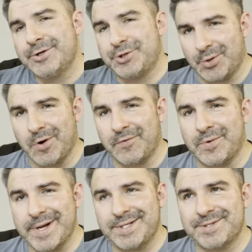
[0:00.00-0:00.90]
turnover
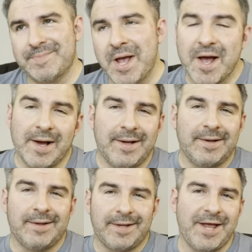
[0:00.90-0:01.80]
rates.
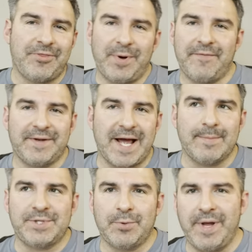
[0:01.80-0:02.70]
Again, three different types here.